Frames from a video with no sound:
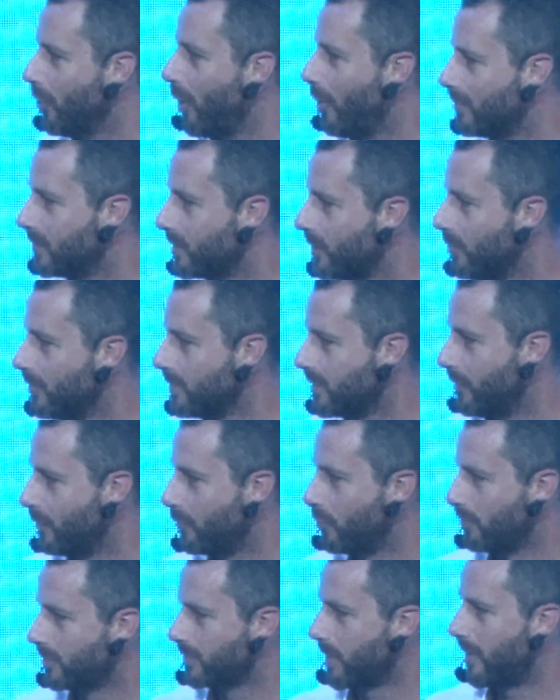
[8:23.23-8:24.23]
hotels. Now,
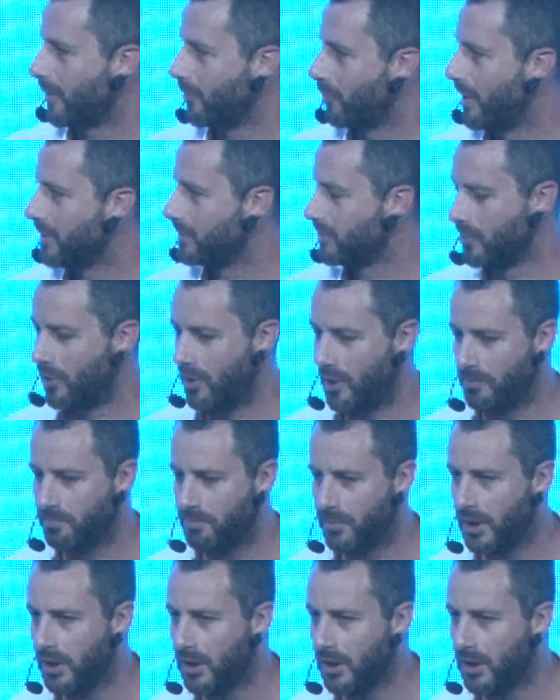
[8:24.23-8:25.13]
of course, they had a great time.